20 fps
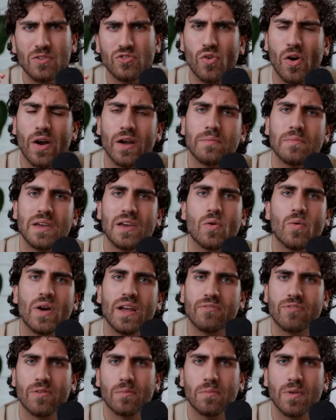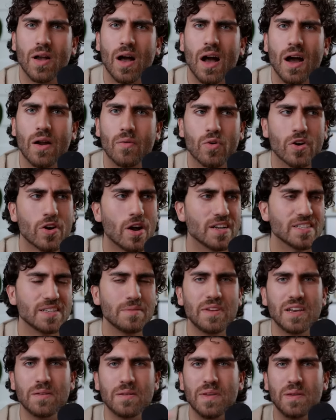drawing me away from God, were
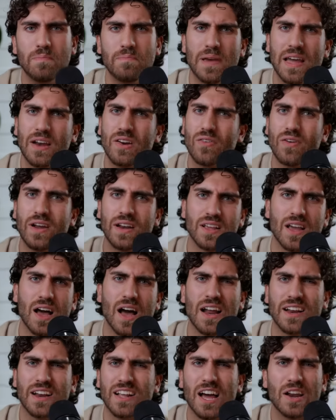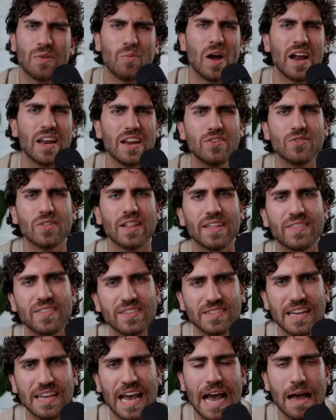causing me to be bitter at God. God, why did you let
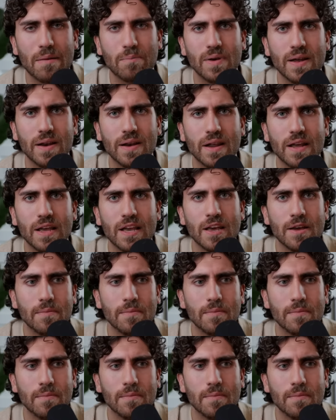this happen?